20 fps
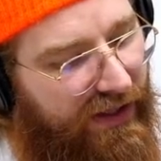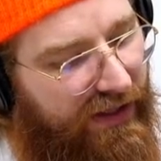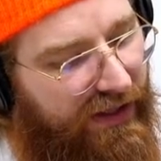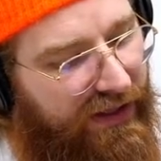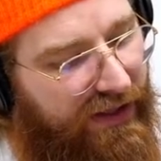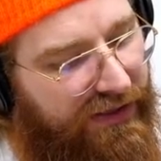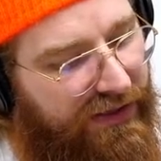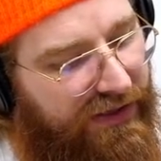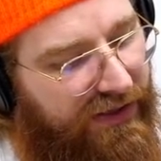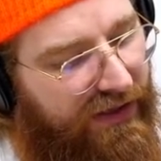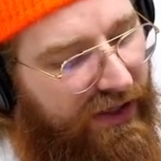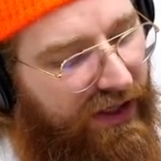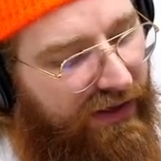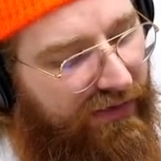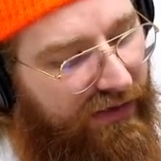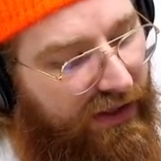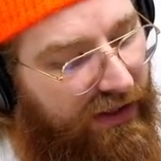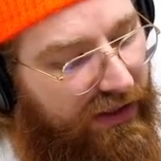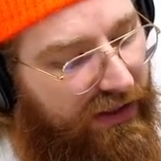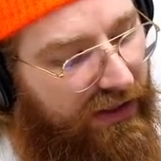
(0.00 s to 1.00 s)
Do you have
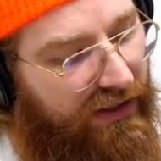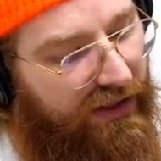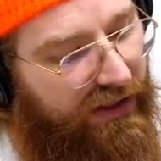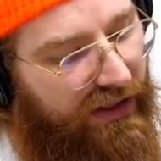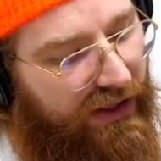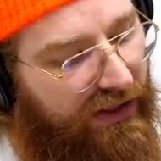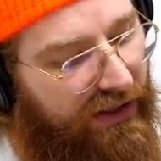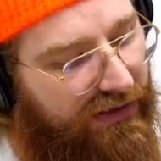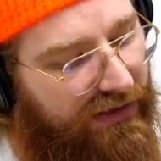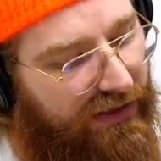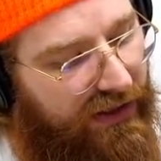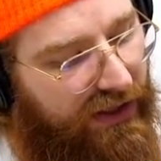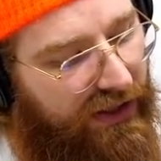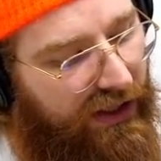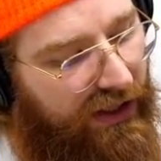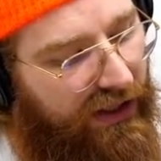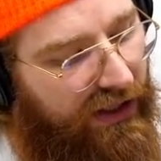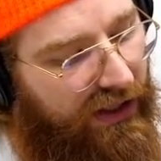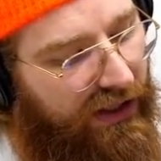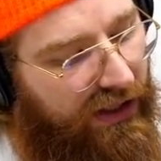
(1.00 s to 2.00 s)
anything else
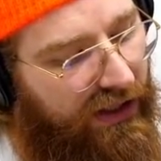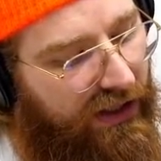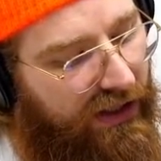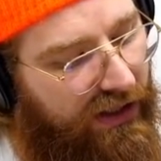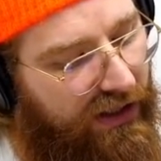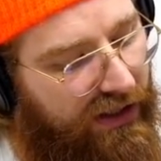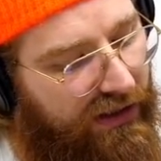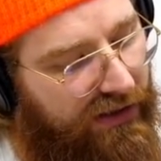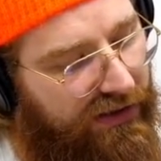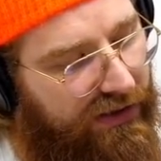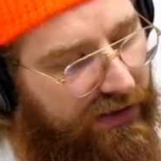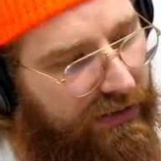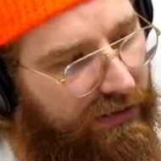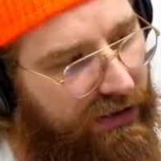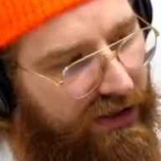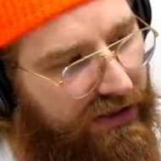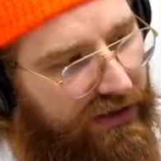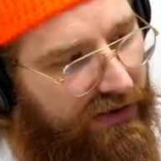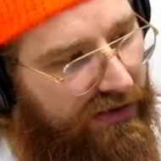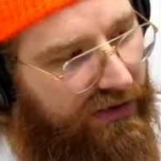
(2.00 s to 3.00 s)
that any other
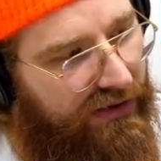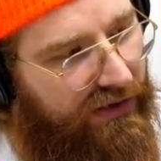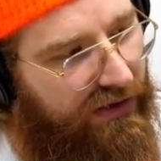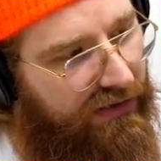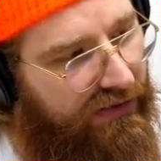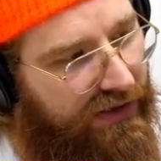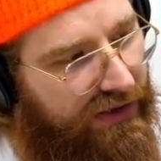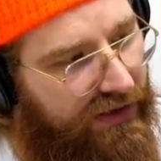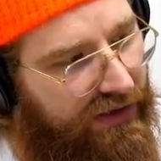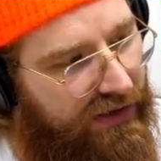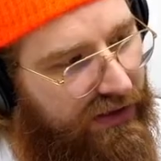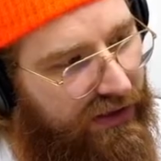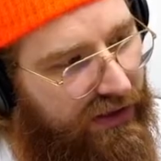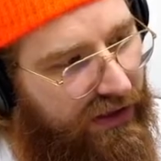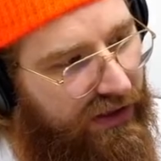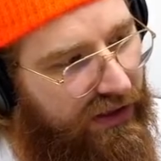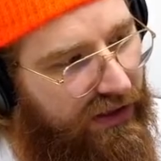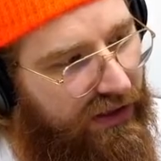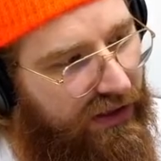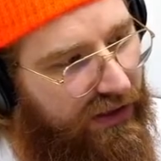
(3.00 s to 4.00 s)
special services or
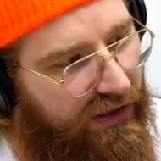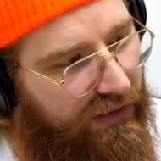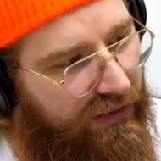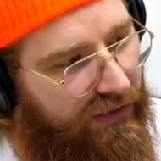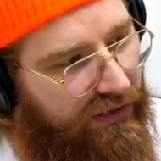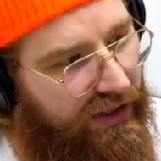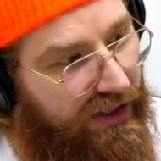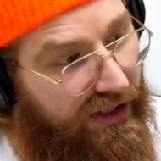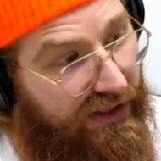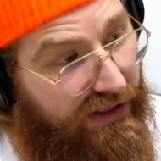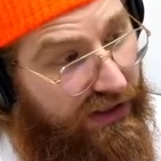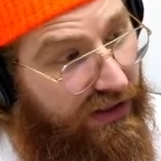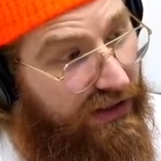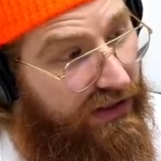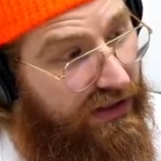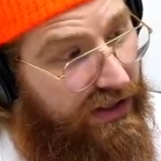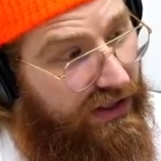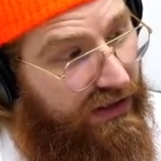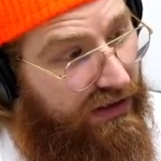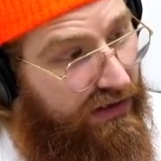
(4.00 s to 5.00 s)
anything I would like to
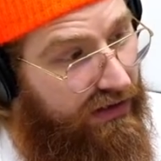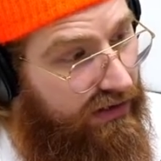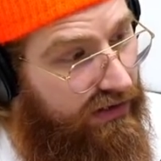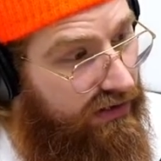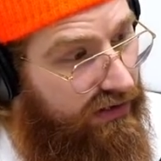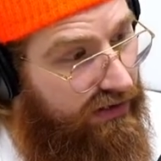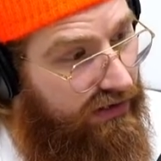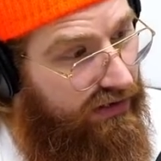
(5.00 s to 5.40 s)
hit on or